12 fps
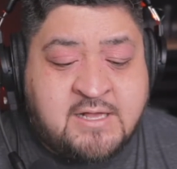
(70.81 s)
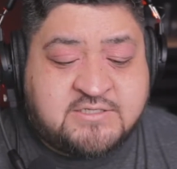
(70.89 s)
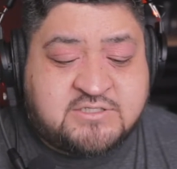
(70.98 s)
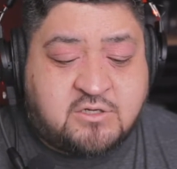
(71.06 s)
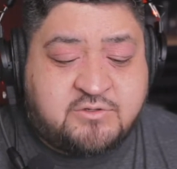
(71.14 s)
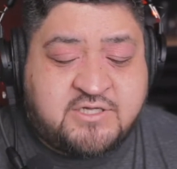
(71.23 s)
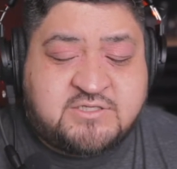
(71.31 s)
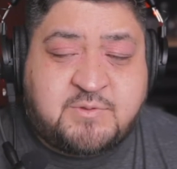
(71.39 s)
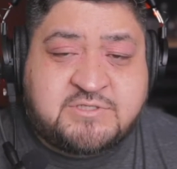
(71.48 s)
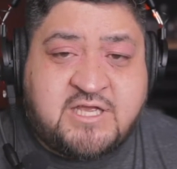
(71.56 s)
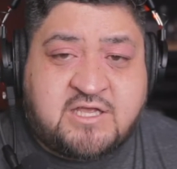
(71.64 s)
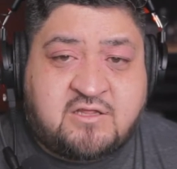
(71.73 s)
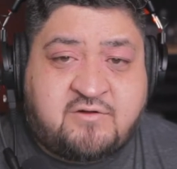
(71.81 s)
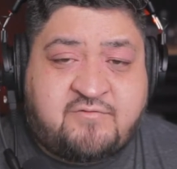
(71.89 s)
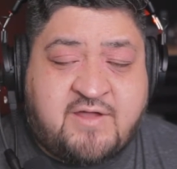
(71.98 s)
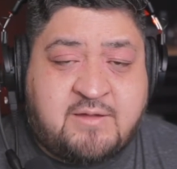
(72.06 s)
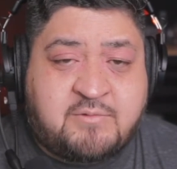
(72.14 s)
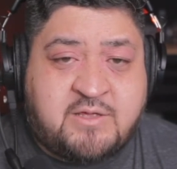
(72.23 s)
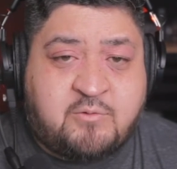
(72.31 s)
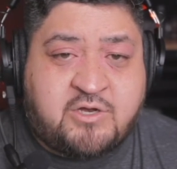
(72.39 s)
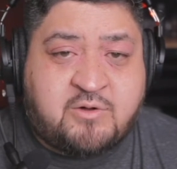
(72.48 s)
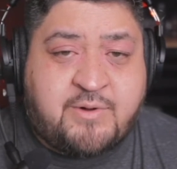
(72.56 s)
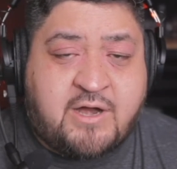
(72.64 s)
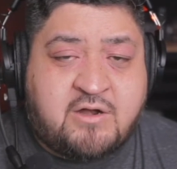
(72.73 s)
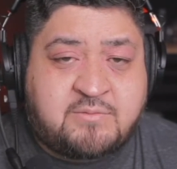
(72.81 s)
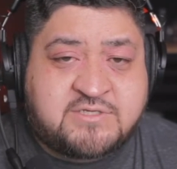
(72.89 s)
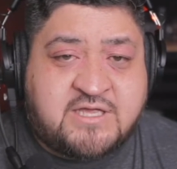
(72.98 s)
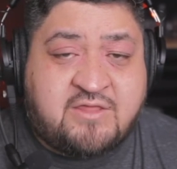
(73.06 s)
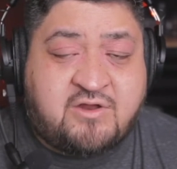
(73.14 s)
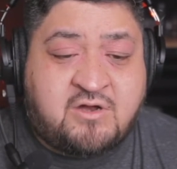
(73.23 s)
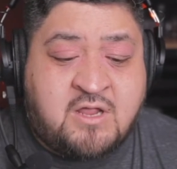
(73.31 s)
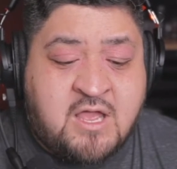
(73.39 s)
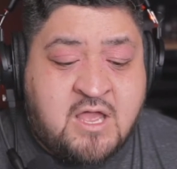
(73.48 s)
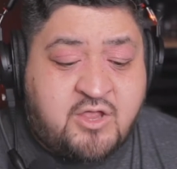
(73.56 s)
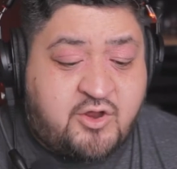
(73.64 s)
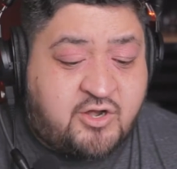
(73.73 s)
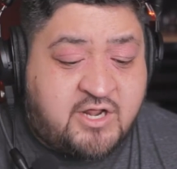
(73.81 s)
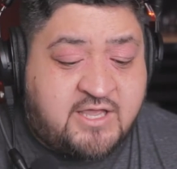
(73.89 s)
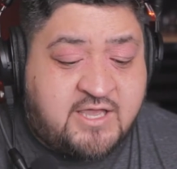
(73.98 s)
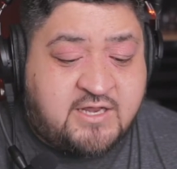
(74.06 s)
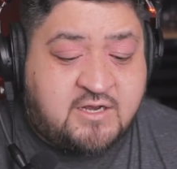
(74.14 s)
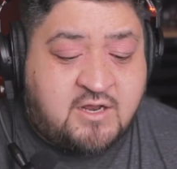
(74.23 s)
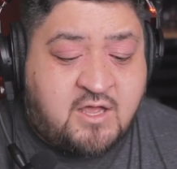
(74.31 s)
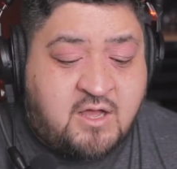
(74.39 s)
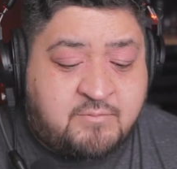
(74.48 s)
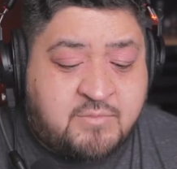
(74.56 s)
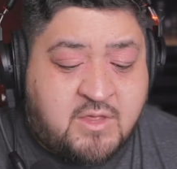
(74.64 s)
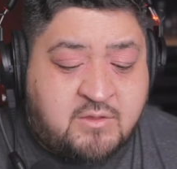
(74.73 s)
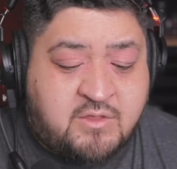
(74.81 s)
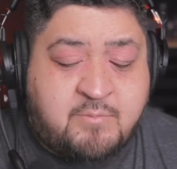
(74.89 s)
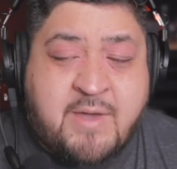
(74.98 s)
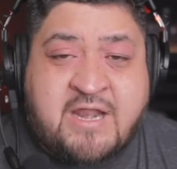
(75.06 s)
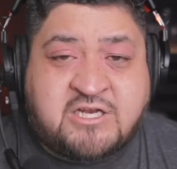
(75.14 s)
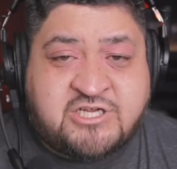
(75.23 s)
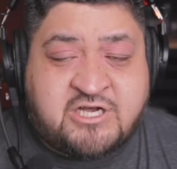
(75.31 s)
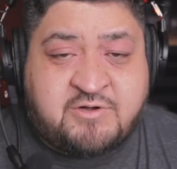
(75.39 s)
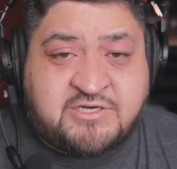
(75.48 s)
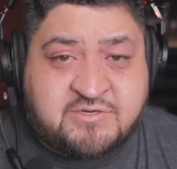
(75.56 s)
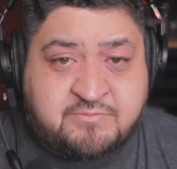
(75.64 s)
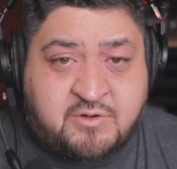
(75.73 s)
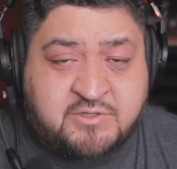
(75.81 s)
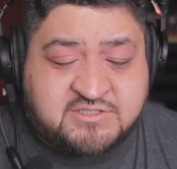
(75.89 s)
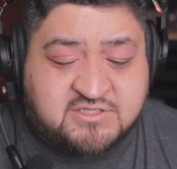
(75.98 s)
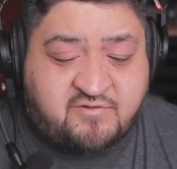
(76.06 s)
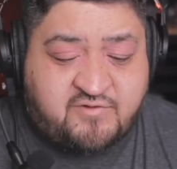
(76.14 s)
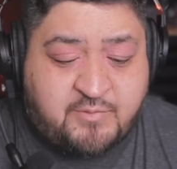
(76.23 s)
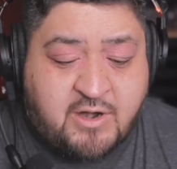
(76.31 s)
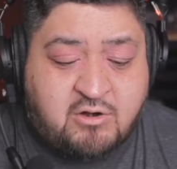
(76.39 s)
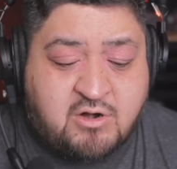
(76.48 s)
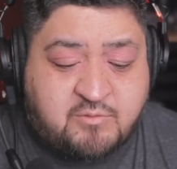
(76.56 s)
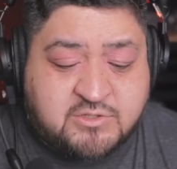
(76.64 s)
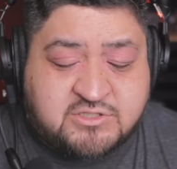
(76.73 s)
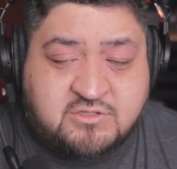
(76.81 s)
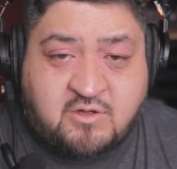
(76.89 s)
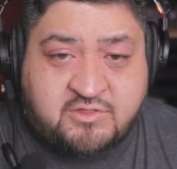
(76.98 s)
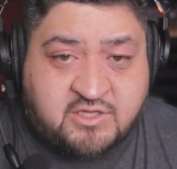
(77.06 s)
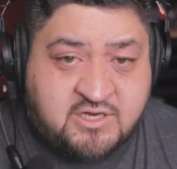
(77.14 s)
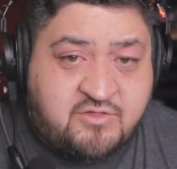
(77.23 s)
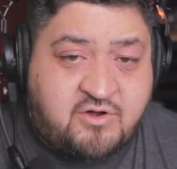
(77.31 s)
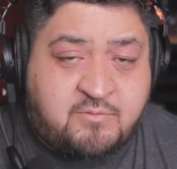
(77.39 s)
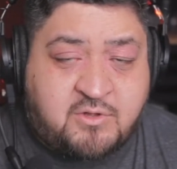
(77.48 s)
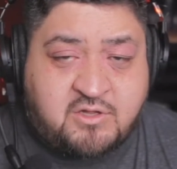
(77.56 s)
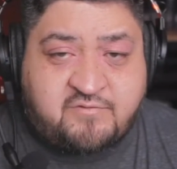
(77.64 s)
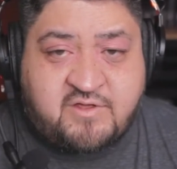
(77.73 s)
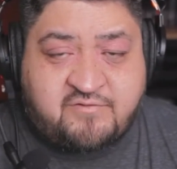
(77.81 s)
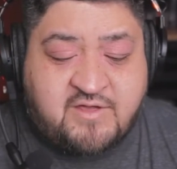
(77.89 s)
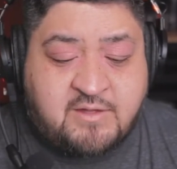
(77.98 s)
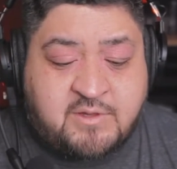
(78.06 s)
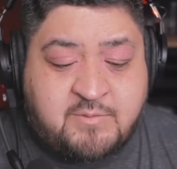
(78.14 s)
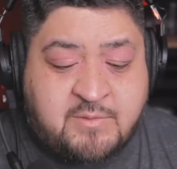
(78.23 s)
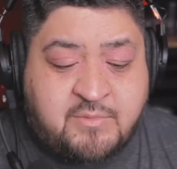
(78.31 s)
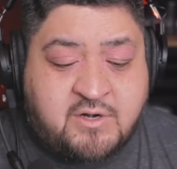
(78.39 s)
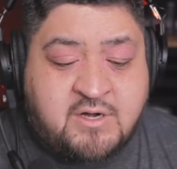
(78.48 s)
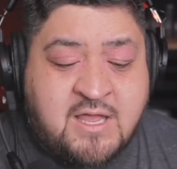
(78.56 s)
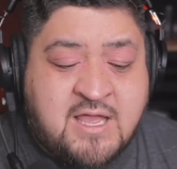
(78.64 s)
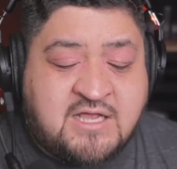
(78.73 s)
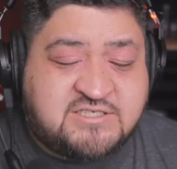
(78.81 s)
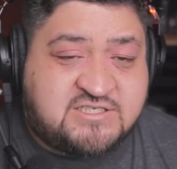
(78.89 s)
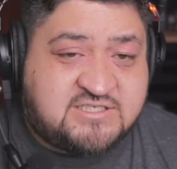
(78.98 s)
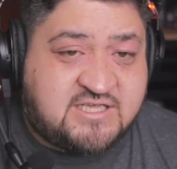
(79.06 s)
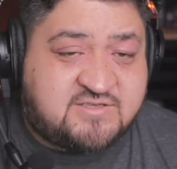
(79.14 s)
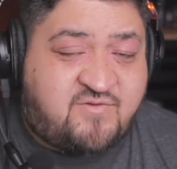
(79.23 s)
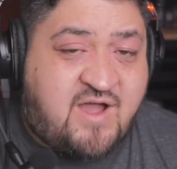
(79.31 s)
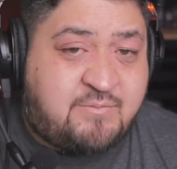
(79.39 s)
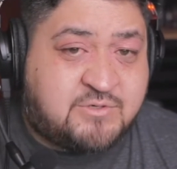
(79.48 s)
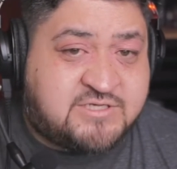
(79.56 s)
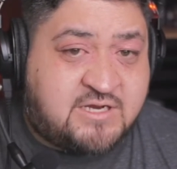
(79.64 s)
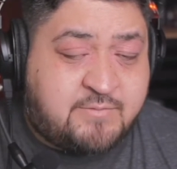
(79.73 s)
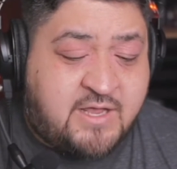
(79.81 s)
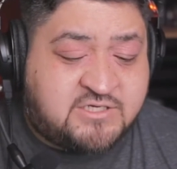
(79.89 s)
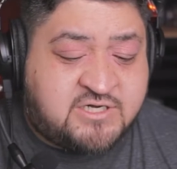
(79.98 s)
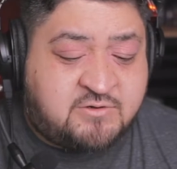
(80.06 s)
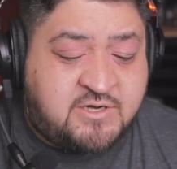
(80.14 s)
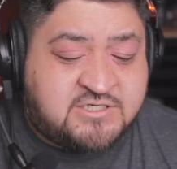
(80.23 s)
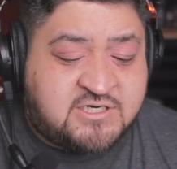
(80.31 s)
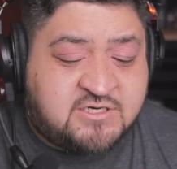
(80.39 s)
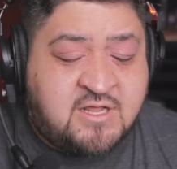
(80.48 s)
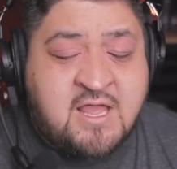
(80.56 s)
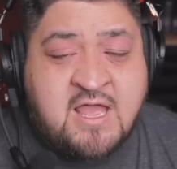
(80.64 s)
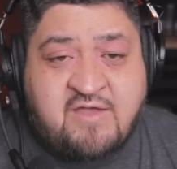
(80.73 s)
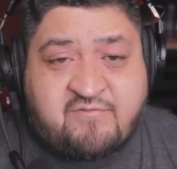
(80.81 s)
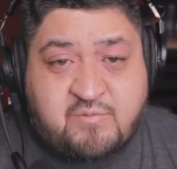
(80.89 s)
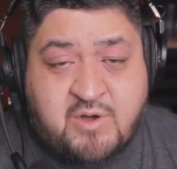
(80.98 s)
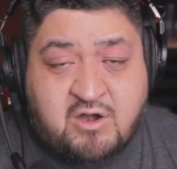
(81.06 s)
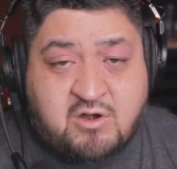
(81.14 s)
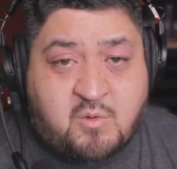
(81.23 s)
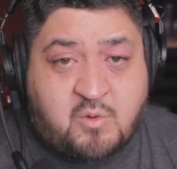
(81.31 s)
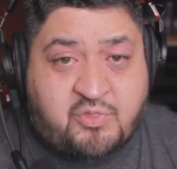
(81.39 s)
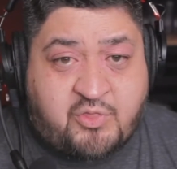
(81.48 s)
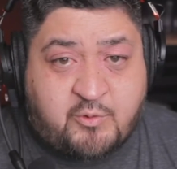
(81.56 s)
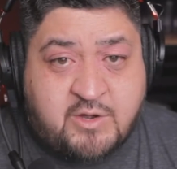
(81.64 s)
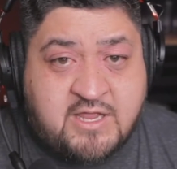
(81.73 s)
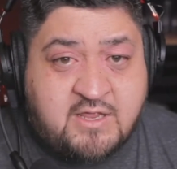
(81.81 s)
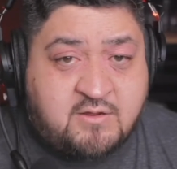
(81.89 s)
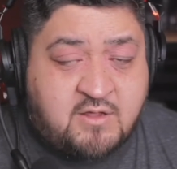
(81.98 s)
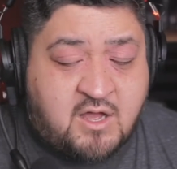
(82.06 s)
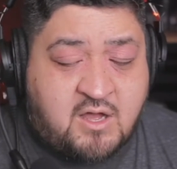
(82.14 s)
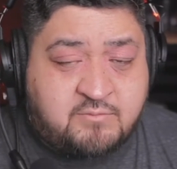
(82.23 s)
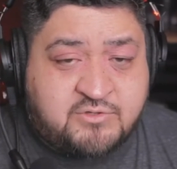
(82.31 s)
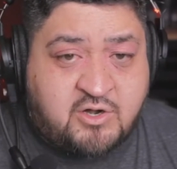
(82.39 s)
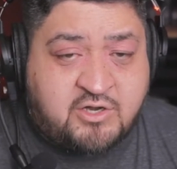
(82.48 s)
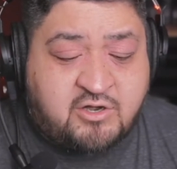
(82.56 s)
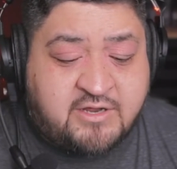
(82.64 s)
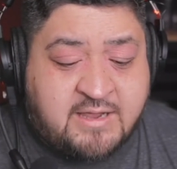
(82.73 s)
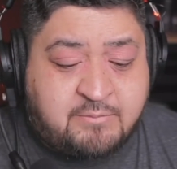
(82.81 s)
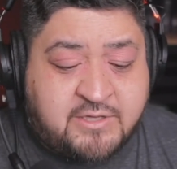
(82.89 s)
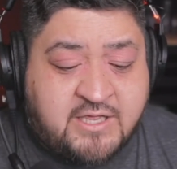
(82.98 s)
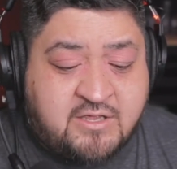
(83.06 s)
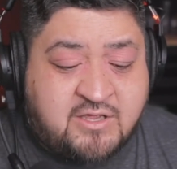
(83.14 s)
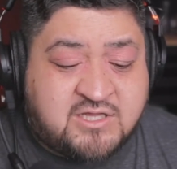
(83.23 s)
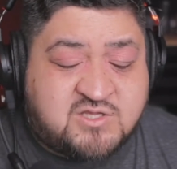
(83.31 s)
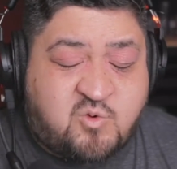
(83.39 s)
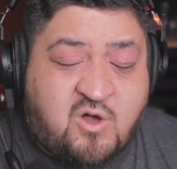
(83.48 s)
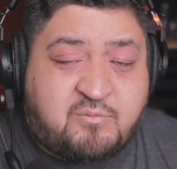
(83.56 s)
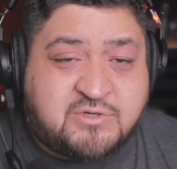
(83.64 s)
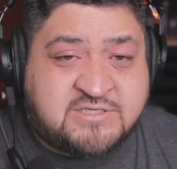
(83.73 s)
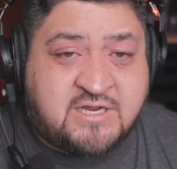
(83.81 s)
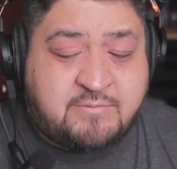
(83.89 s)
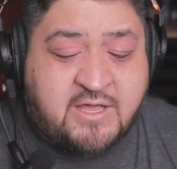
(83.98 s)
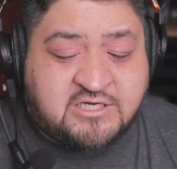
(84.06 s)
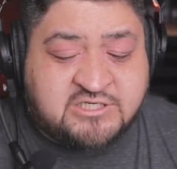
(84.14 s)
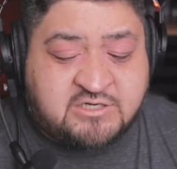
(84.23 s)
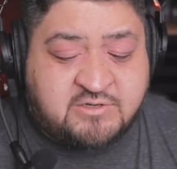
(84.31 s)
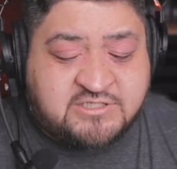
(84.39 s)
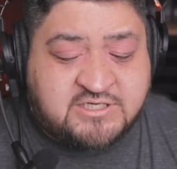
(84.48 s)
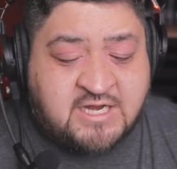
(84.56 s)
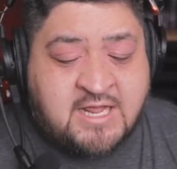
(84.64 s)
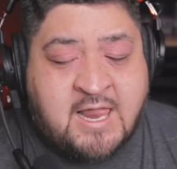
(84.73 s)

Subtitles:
So this particular family, when you're paired up together, you're going to get the mana generation bonus. So if you pair her up with another Malovia family member, she gets 5% mana generation. If you pair her up with 3 during your gameplay, you get 12% mana generation.